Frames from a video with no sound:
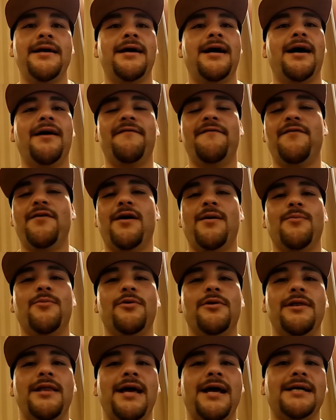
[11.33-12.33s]
I feel I'm
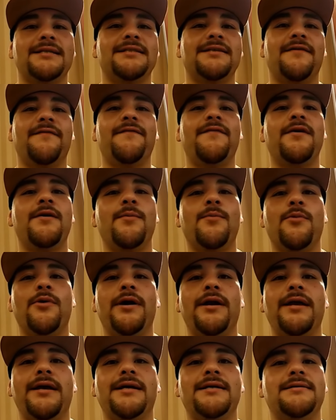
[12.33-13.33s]
relaxed. I feel I'm
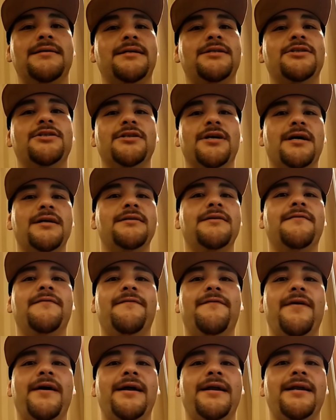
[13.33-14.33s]
ready because I just got done
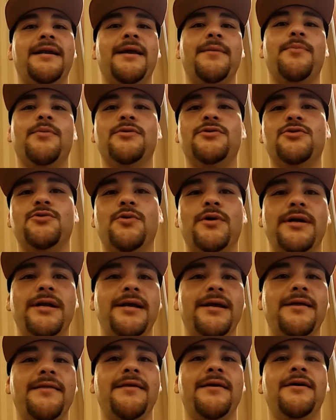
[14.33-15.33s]
fighting April
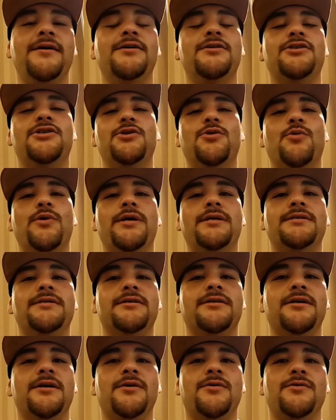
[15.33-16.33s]
20th, 2 weeks
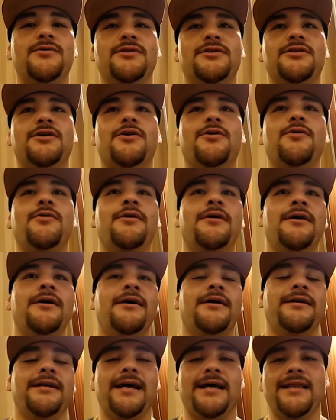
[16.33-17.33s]
ago. So
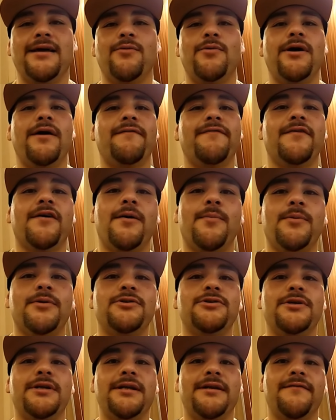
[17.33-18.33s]
now that we have the
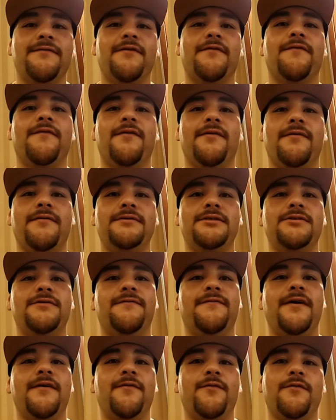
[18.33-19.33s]
opportunity to
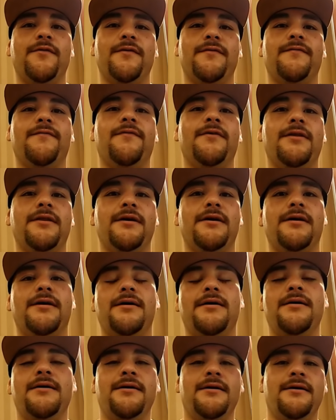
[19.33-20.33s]
fight for the